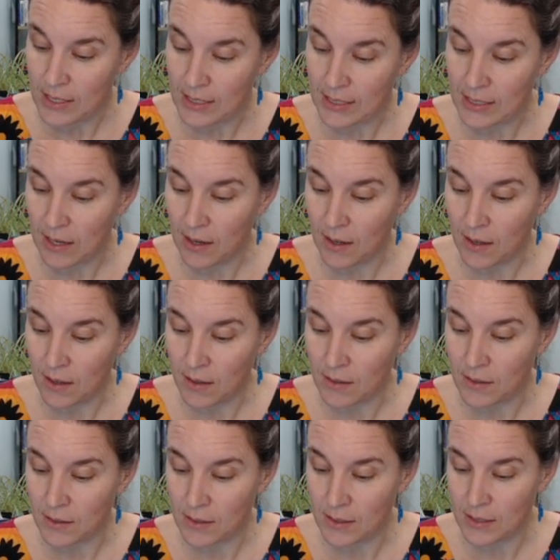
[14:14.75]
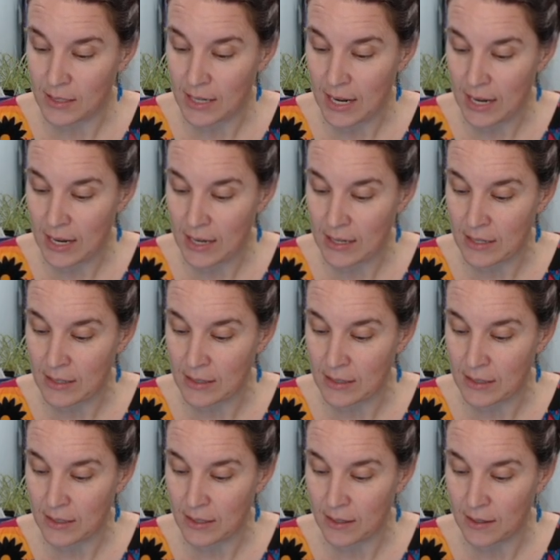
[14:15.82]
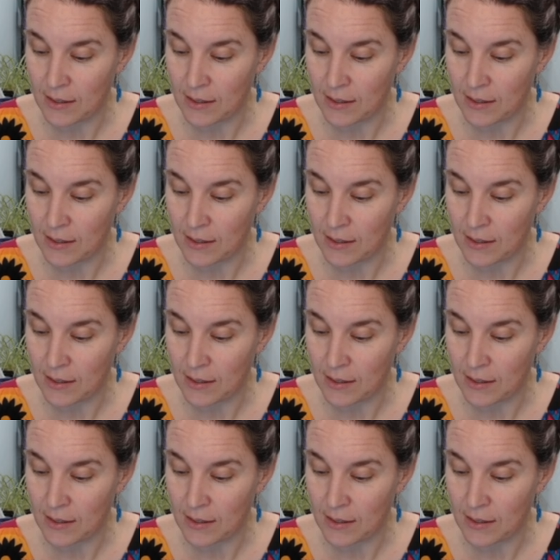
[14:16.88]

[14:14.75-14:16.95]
cell stays